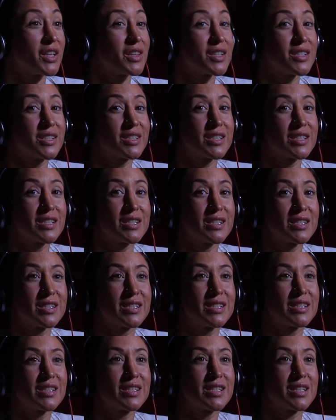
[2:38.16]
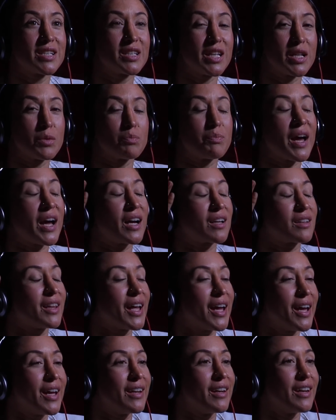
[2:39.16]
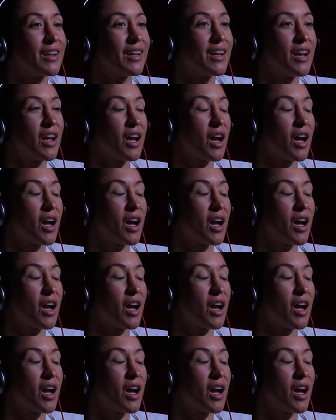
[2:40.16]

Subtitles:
Like, this is like back then,